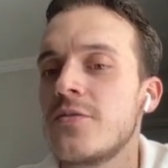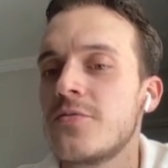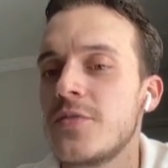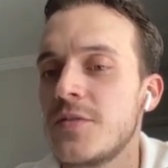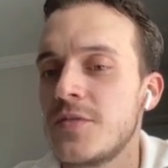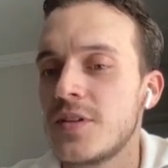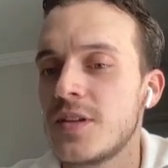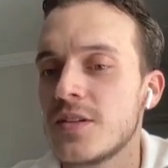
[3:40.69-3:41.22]

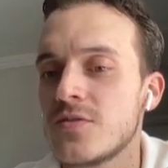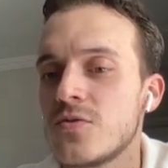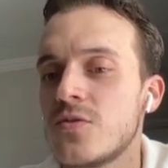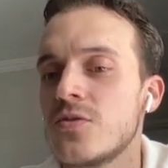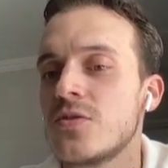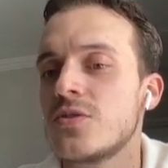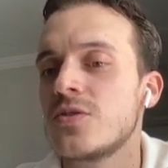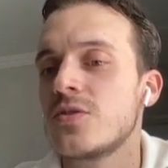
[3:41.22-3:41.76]
50,000
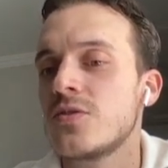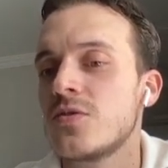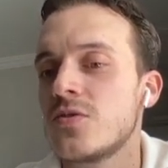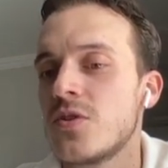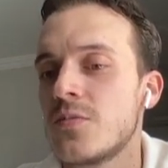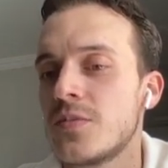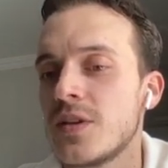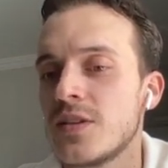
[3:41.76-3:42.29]
holders,
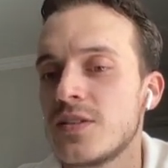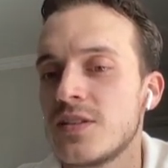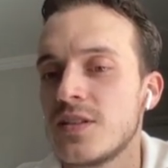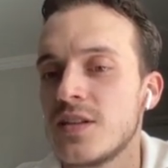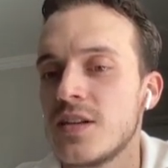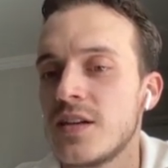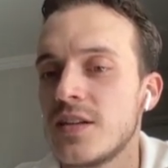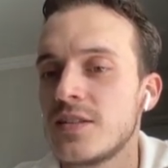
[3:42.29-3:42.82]
Top 10
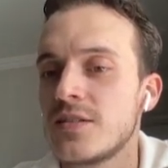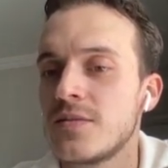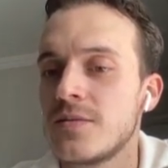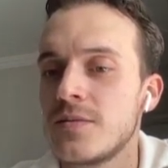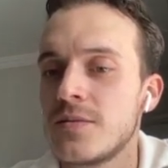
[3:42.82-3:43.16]
CEX,